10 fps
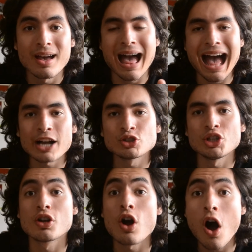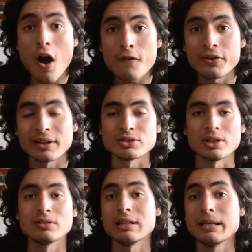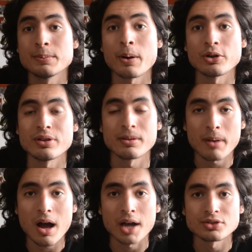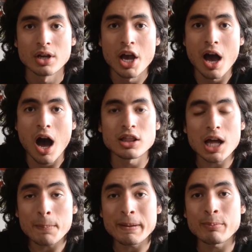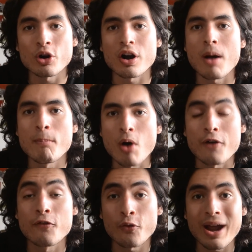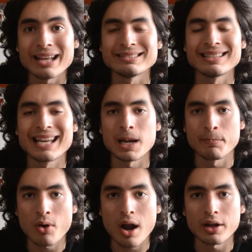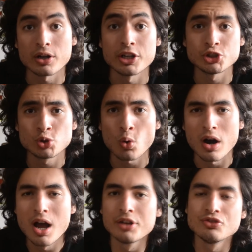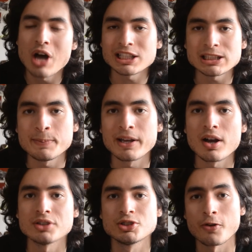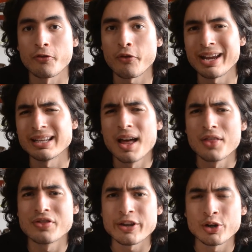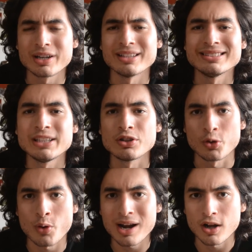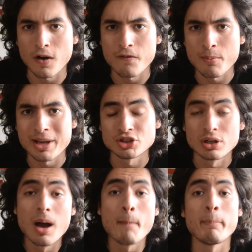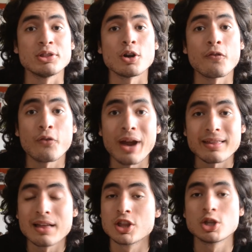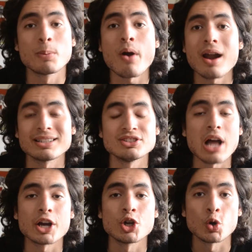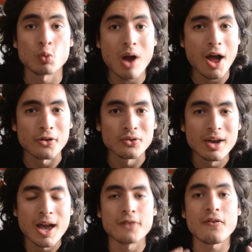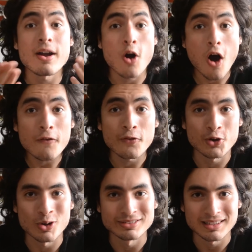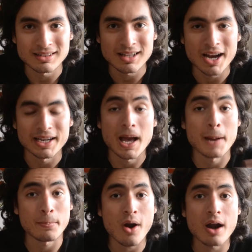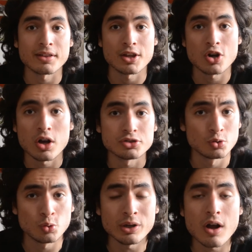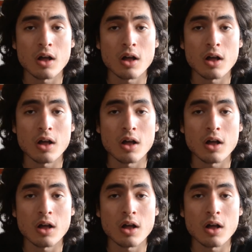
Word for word: actually confidence of each person that buys. A lot of people are afraid to get a product in a store, not just because they're afraid that you're going to steal their credit card information, but they're afraid that their product is not going to arrive. If I offer you as a client a product that costs $3